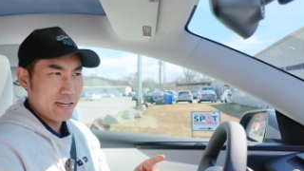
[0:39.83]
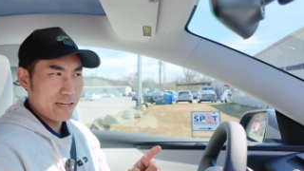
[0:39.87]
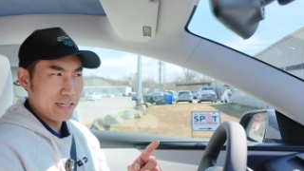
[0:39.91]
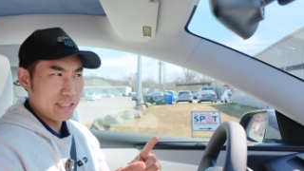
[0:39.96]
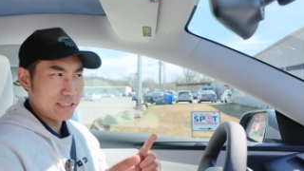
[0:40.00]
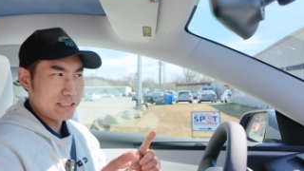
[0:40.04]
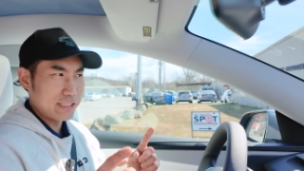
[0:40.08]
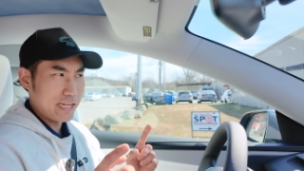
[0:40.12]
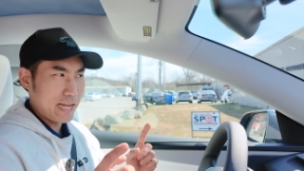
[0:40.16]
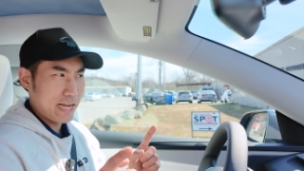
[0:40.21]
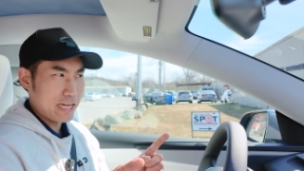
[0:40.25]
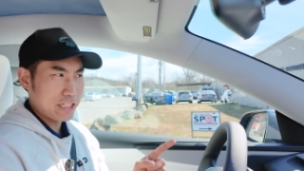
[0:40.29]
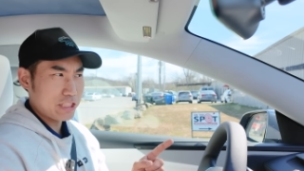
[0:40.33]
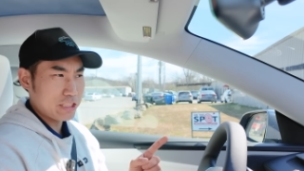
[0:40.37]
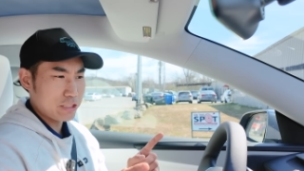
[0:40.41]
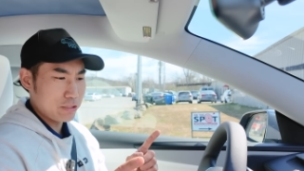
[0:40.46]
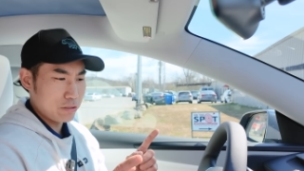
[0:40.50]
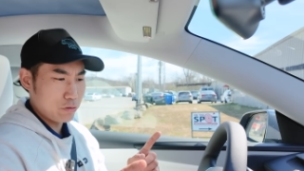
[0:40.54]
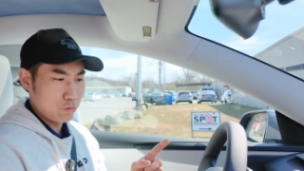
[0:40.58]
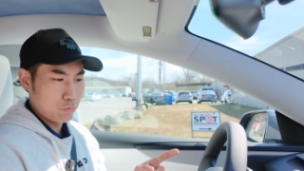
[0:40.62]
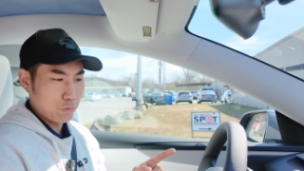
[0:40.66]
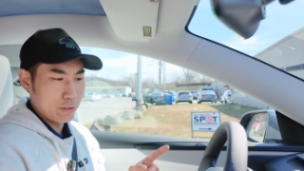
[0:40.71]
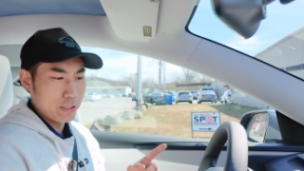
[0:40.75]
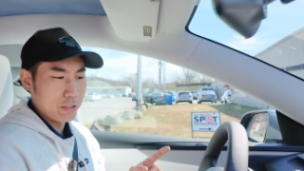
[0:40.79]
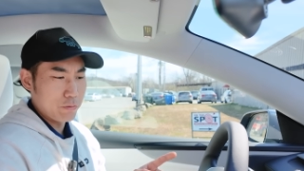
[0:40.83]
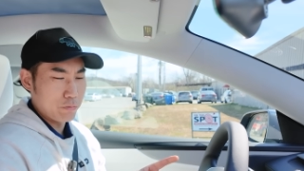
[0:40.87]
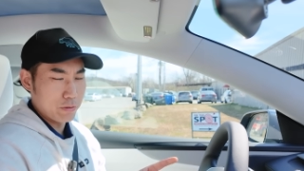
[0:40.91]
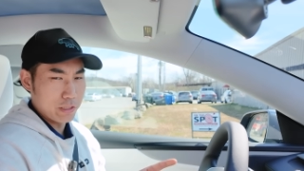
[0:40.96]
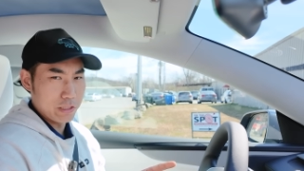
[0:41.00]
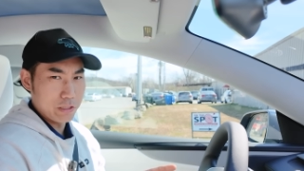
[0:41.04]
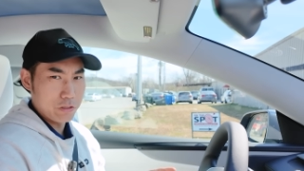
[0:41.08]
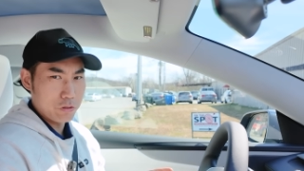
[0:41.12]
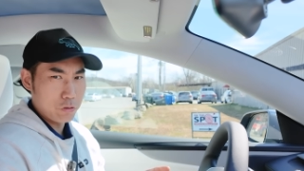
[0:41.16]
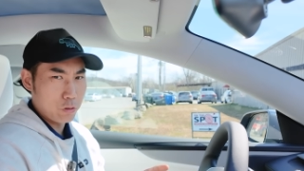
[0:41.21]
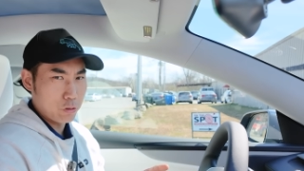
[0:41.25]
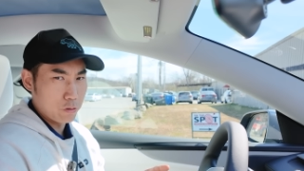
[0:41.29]
and it's actually really,
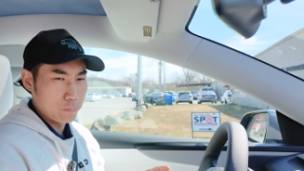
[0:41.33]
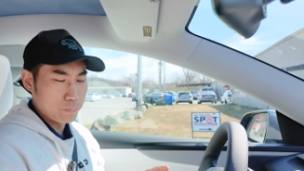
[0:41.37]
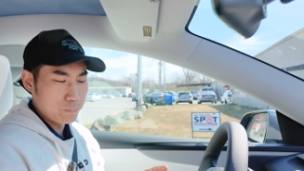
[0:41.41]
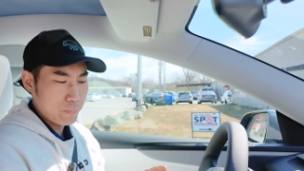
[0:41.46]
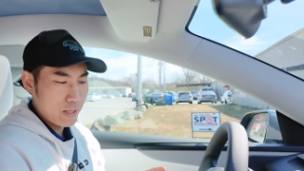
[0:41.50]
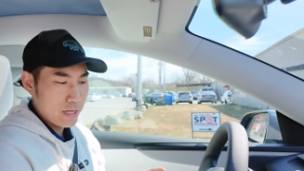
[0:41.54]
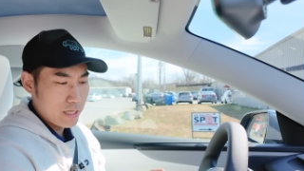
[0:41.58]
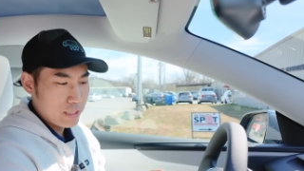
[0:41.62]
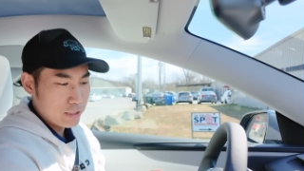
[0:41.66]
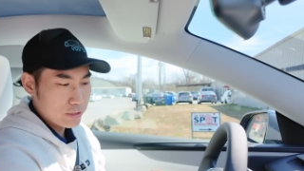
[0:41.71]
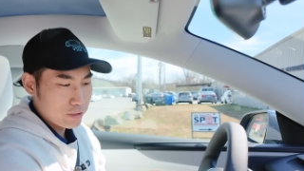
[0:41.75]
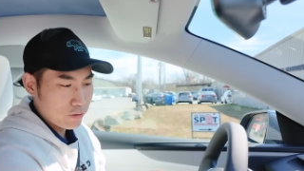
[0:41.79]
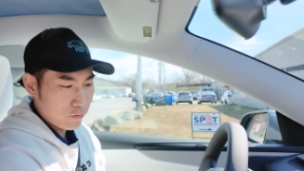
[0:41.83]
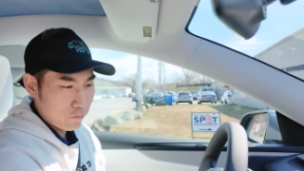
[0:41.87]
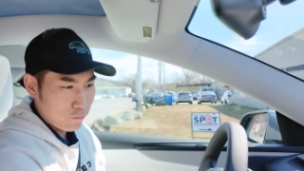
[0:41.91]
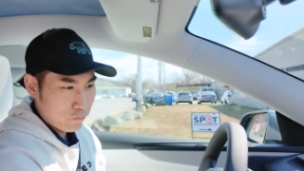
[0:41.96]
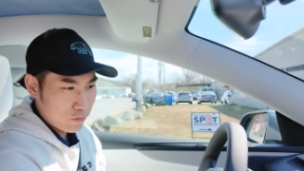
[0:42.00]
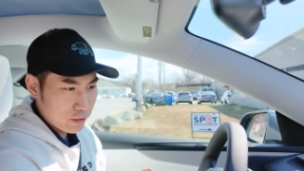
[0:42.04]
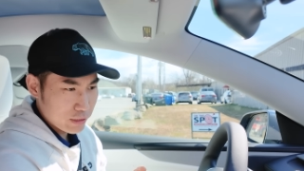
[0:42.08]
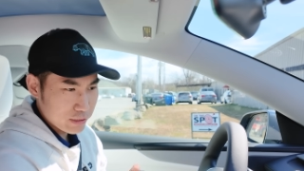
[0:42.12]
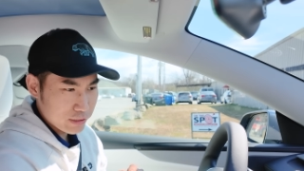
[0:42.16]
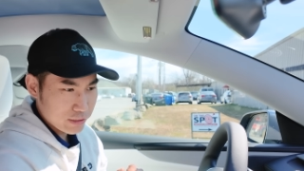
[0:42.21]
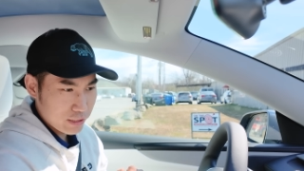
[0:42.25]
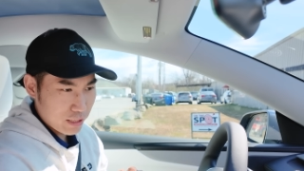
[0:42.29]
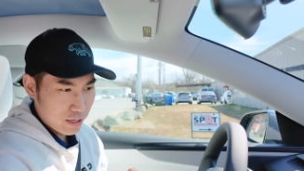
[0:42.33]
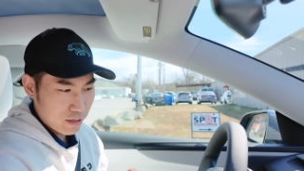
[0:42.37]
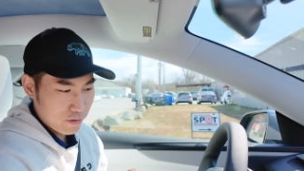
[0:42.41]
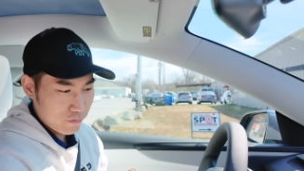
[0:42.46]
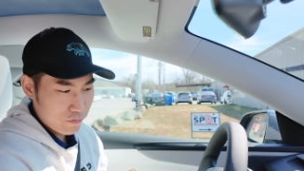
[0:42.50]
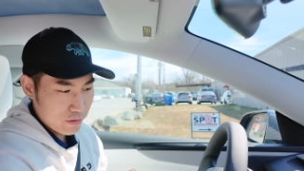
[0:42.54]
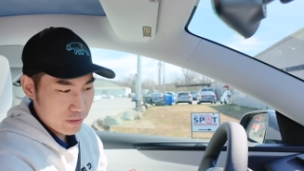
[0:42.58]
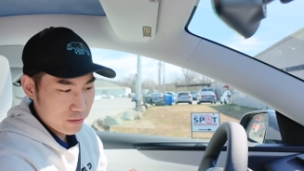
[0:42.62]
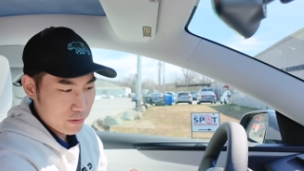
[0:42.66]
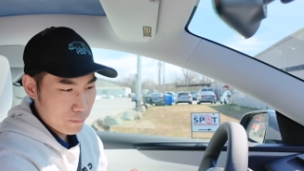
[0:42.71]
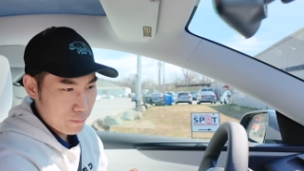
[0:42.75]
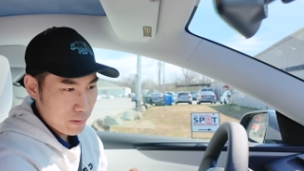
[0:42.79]
really cool. So first
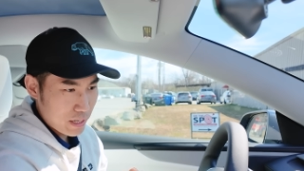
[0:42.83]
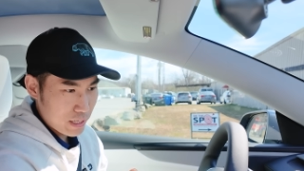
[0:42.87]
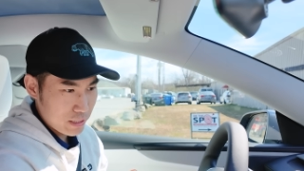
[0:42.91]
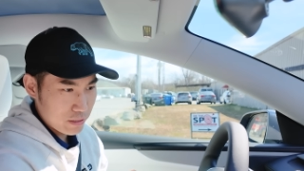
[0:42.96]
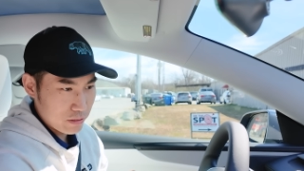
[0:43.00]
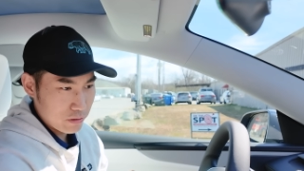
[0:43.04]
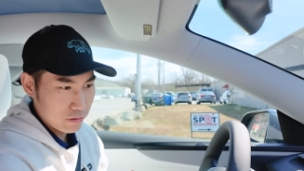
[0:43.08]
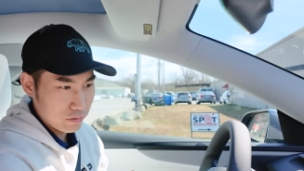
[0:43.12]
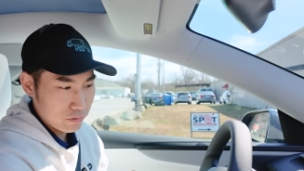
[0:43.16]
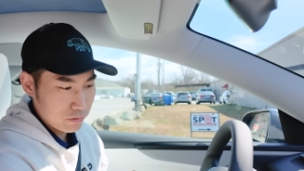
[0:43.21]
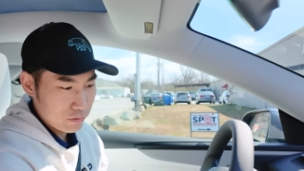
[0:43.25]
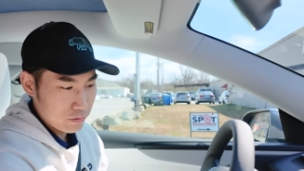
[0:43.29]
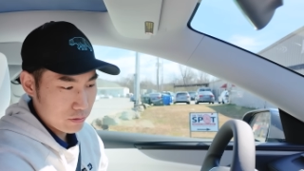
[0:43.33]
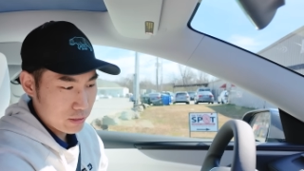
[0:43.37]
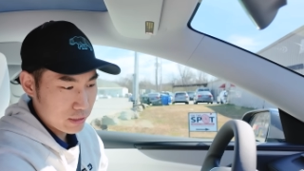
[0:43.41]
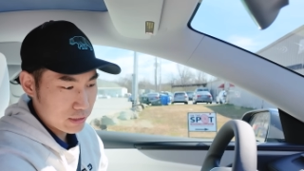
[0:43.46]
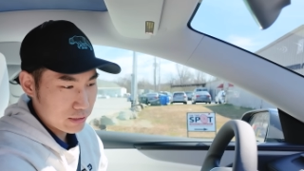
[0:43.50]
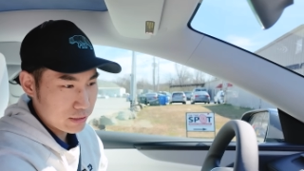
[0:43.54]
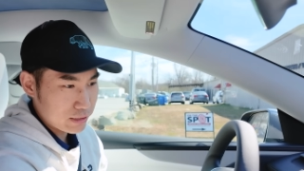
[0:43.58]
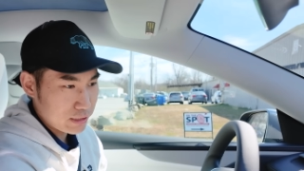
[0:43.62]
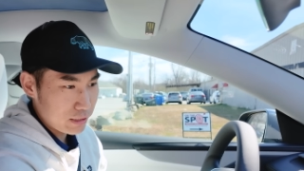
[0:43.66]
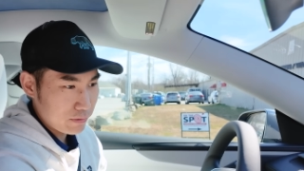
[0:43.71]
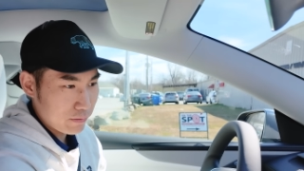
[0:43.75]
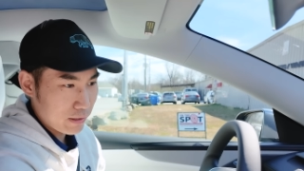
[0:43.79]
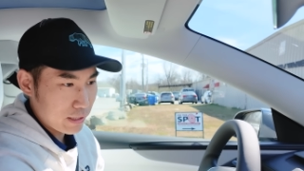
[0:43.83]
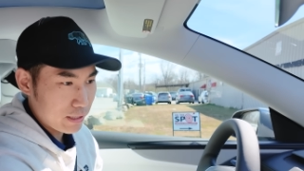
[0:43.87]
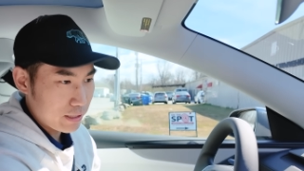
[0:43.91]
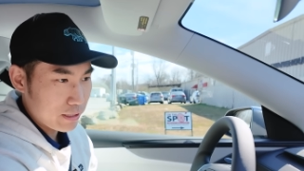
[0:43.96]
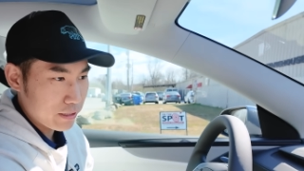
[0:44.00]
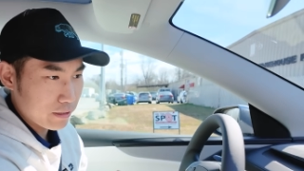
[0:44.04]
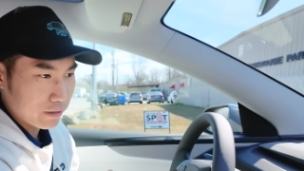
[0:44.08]
off, in the menu, you can see right